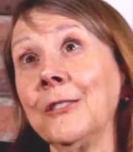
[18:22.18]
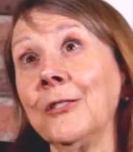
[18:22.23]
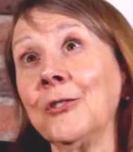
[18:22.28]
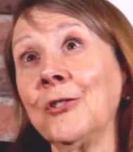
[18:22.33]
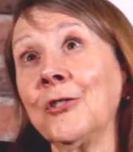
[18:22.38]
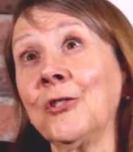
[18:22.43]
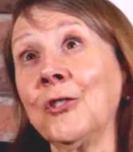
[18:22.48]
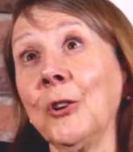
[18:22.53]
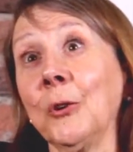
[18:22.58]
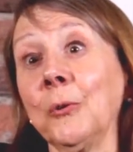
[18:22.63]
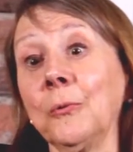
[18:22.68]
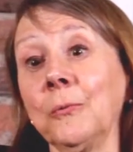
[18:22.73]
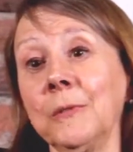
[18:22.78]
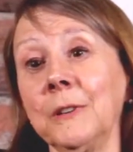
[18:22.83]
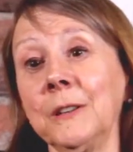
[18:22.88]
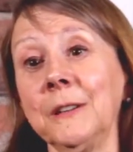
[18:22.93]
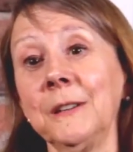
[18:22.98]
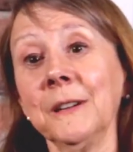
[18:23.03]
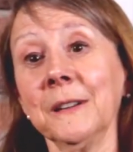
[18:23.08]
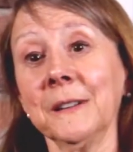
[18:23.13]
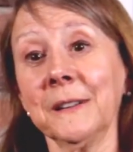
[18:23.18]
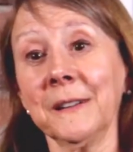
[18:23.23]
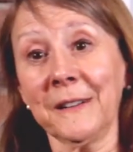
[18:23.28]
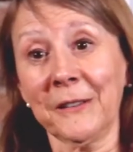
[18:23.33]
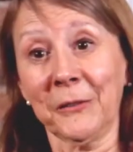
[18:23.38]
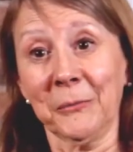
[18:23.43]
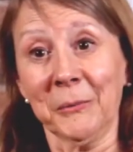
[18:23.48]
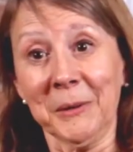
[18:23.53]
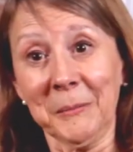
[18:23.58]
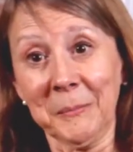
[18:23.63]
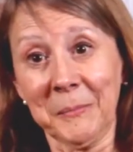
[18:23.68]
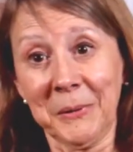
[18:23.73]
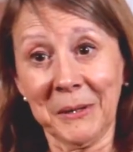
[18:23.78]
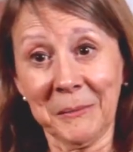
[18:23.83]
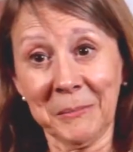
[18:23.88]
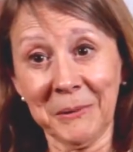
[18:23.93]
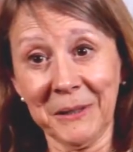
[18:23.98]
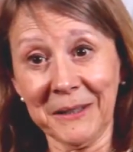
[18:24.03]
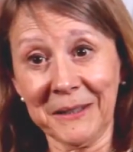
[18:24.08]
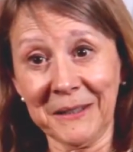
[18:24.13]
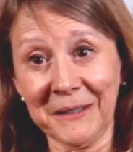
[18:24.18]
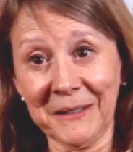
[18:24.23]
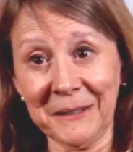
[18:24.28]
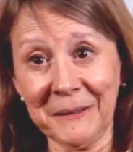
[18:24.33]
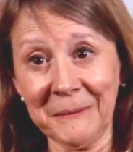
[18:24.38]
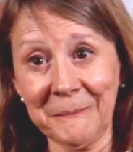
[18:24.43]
So Yandex went public.